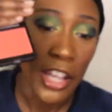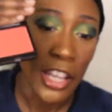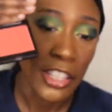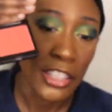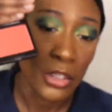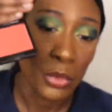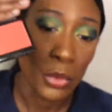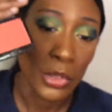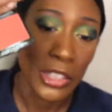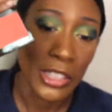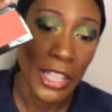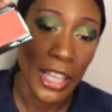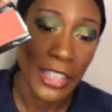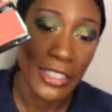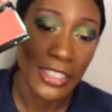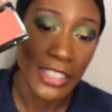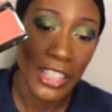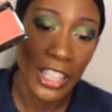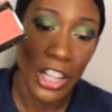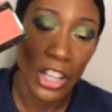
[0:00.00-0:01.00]
it's a really
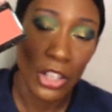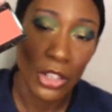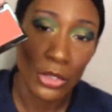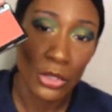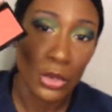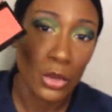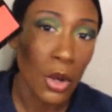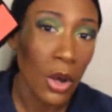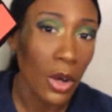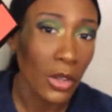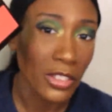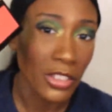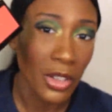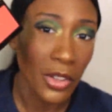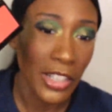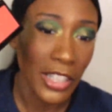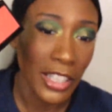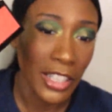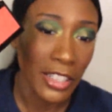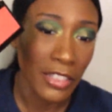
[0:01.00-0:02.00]
nice color you all
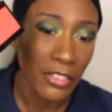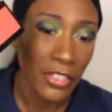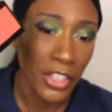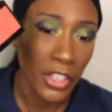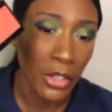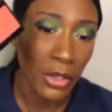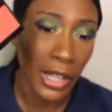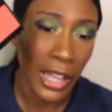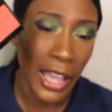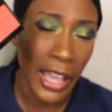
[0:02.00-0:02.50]
saw it in the video i